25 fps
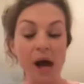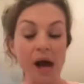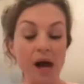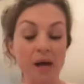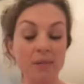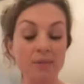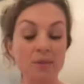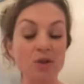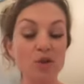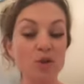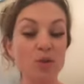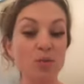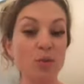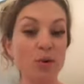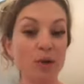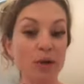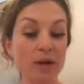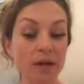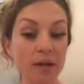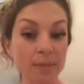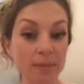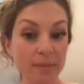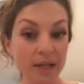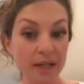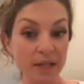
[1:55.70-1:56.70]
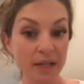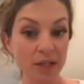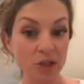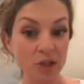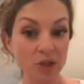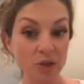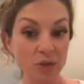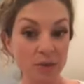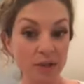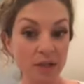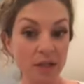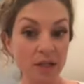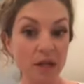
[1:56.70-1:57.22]
So we're going to be
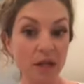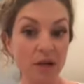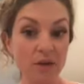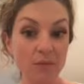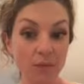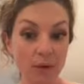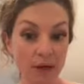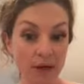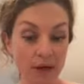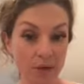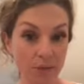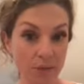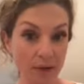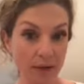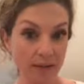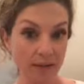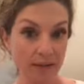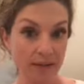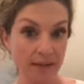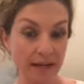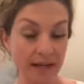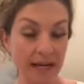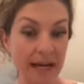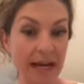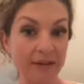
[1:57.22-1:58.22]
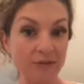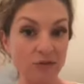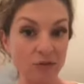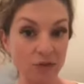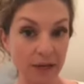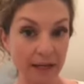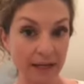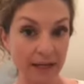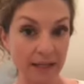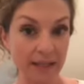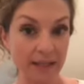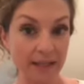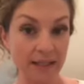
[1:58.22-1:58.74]
doing a lot of running around today after I
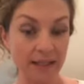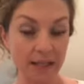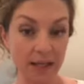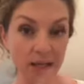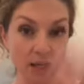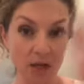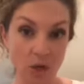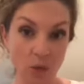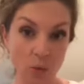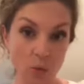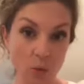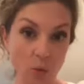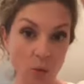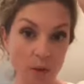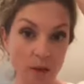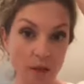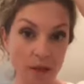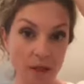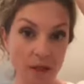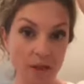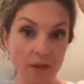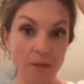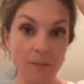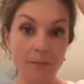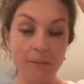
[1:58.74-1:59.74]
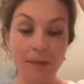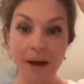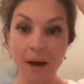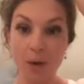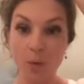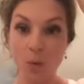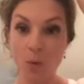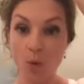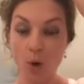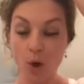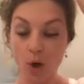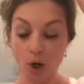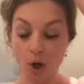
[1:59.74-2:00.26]
get done with my
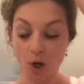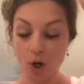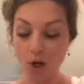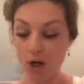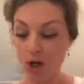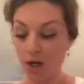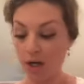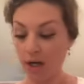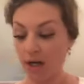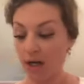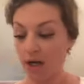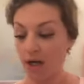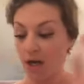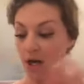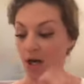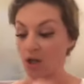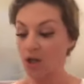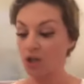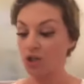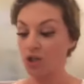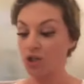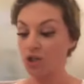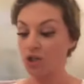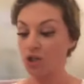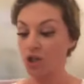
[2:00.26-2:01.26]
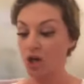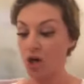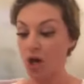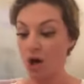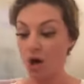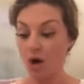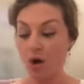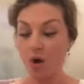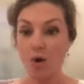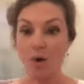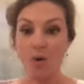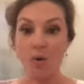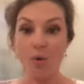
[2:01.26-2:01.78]
work.
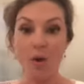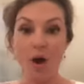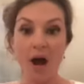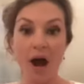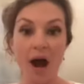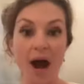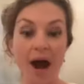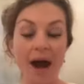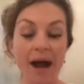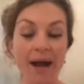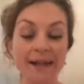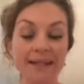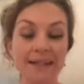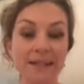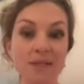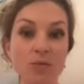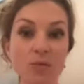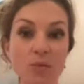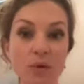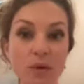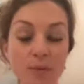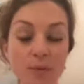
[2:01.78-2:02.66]
So I didn't want